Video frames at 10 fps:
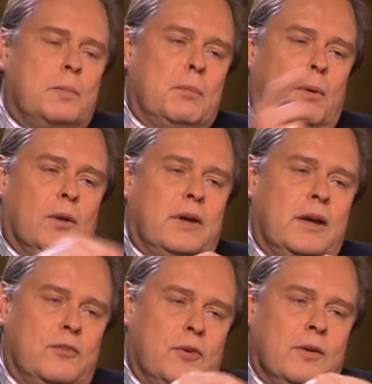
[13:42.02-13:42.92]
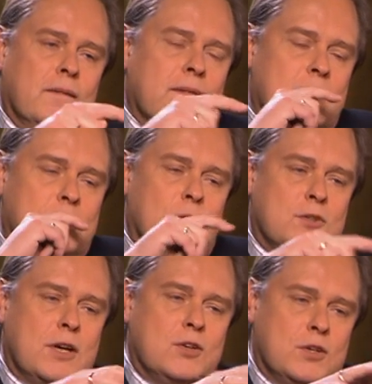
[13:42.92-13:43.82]
people looking for
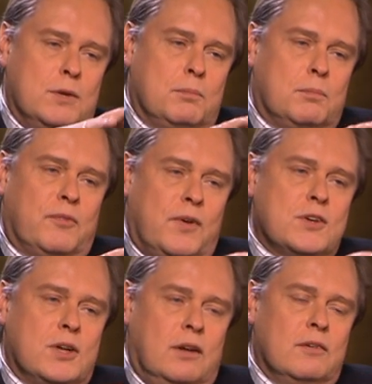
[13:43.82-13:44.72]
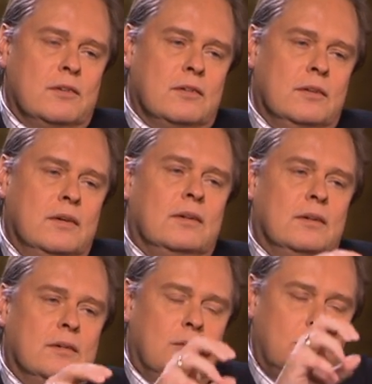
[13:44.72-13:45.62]
search engine professionals
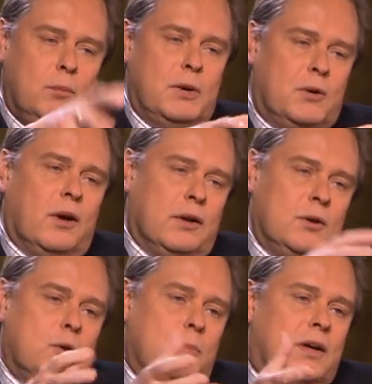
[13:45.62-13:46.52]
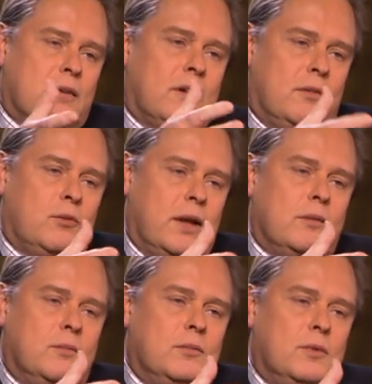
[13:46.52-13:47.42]
will be drawn to you because they've
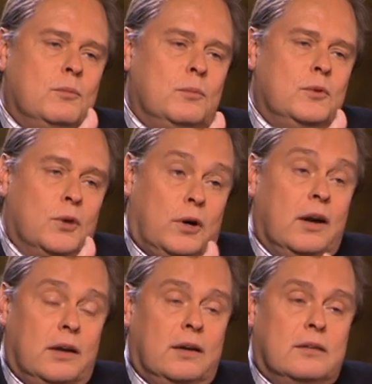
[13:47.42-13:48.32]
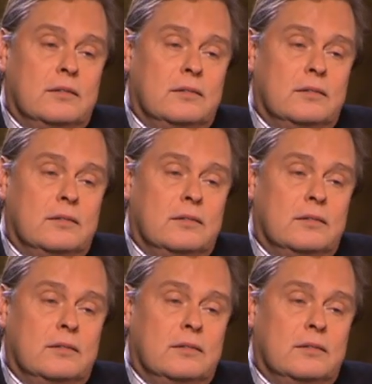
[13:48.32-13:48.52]
read your content